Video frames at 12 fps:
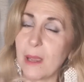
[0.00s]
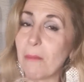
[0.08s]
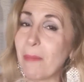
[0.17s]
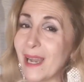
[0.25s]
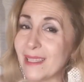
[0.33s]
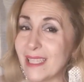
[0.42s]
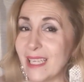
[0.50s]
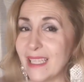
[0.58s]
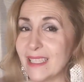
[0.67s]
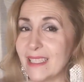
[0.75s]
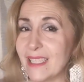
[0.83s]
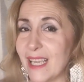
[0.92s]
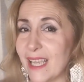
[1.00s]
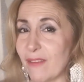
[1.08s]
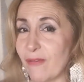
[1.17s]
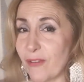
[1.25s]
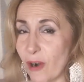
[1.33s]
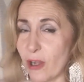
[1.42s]
but in
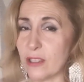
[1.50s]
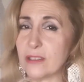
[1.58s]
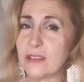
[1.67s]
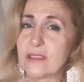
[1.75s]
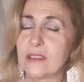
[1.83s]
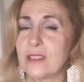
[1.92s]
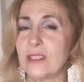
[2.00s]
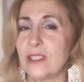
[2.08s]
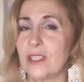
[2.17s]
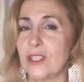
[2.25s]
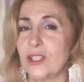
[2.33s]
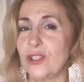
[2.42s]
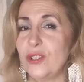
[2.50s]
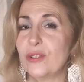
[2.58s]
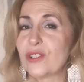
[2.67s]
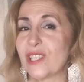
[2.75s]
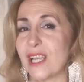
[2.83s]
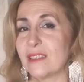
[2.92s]
the front
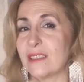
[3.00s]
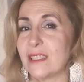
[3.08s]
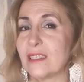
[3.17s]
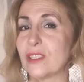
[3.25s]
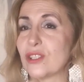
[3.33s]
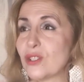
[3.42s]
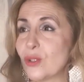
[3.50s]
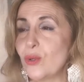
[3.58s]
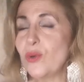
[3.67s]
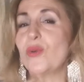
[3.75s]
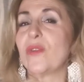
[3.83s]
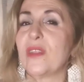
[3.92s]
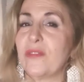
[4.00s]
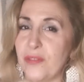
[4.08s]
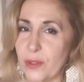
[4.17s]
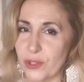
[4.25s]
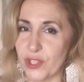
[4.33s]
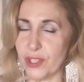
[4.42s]
you send them to the
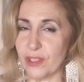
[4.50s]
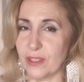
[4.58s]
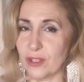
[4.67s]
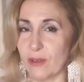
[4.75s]
future.